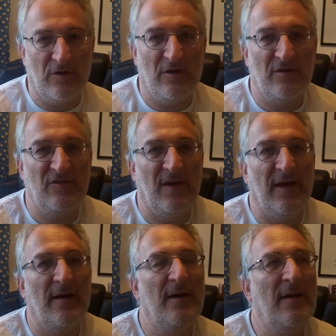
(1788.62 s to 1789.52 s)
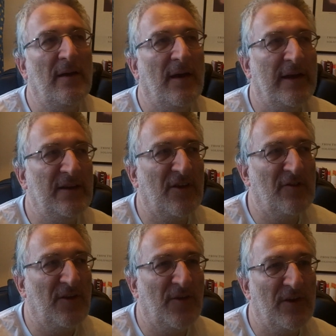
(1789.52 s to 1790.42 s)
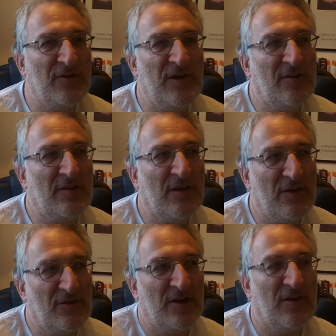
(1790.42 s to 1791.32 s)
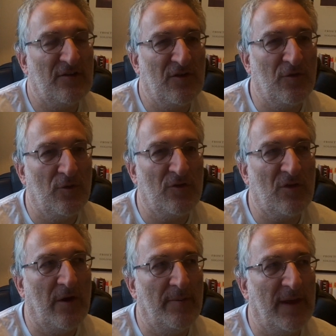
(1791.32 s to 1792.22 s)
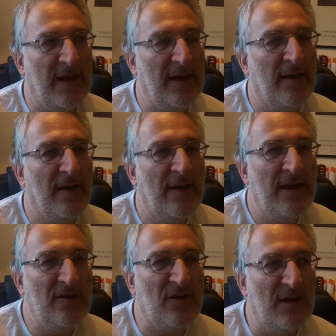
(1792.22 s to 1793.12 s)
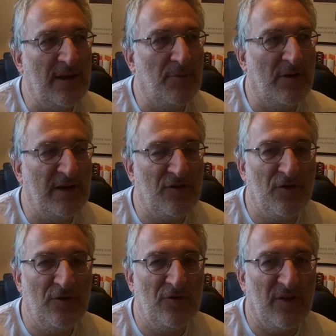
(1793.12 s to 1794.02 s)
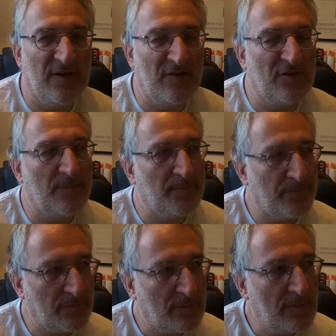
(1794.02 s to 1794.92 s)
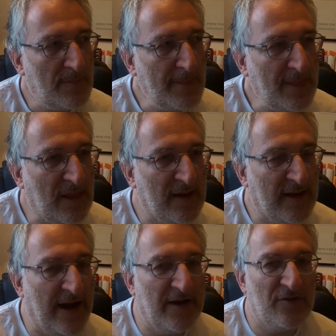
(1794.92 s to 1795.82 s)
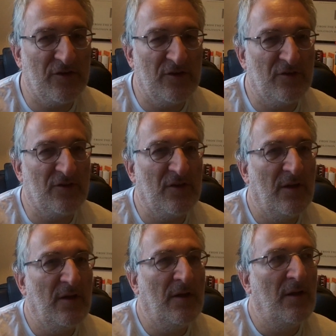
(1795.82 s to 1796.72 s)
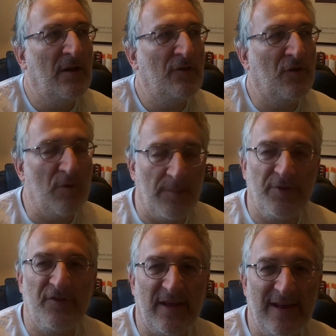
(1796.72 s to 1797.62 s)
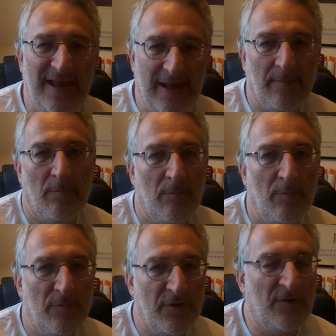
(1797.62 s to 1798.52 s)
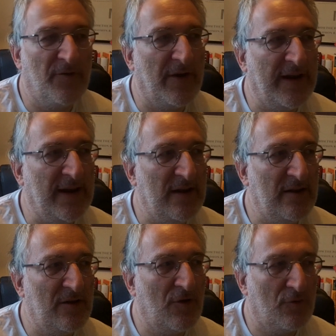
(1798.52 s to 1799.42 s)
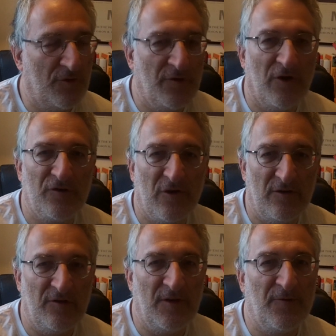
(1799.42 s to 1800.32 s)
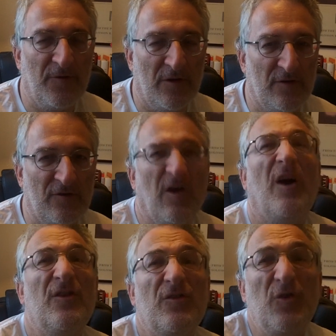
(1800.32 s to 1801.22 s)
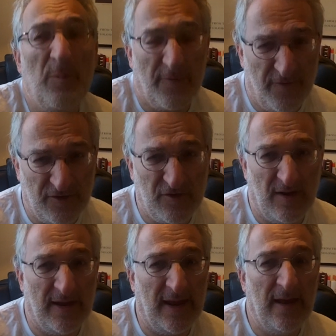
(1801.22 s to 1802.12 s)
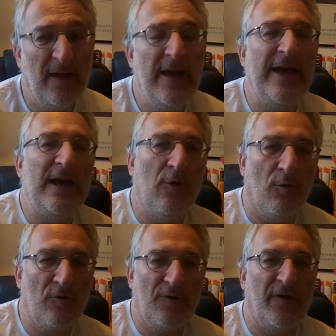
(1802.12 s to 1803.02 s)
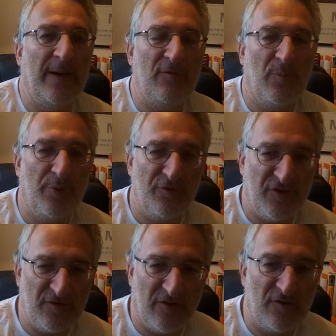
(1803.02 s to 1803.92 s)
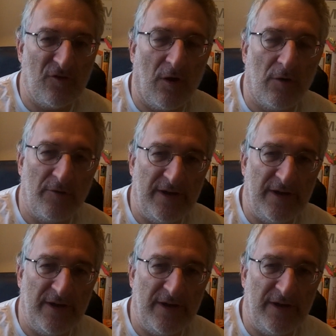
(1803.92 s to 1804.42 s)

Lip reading: on Coetzee, and he says he feels Coetzee does this all the time, that he he deliberately chooses characters to represent him that are very controversial and different superficially in order for him to push into the dark